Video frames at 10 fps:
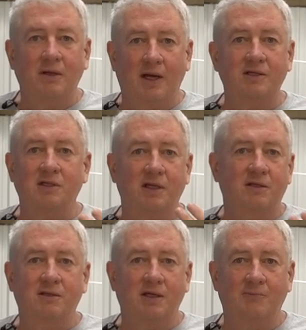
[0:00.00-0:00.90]
I just like
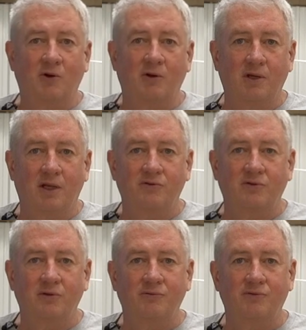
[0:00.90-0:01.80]
to think I'm
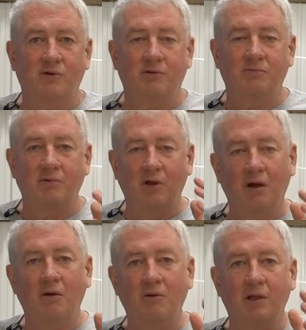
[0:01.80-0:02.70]
organized. So
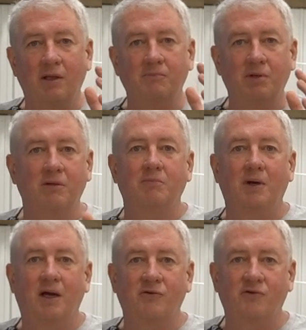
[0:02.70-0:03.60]
go and build
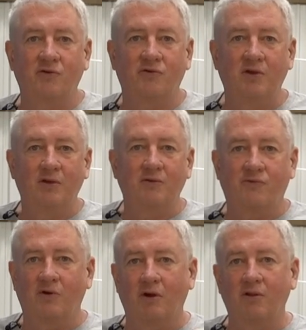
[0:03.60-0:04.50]
boxes
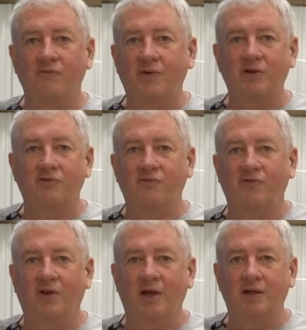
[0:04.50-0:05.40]
for all the phases of
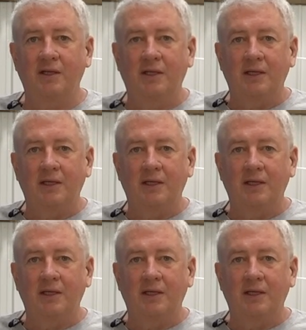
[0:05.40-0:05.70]
flight,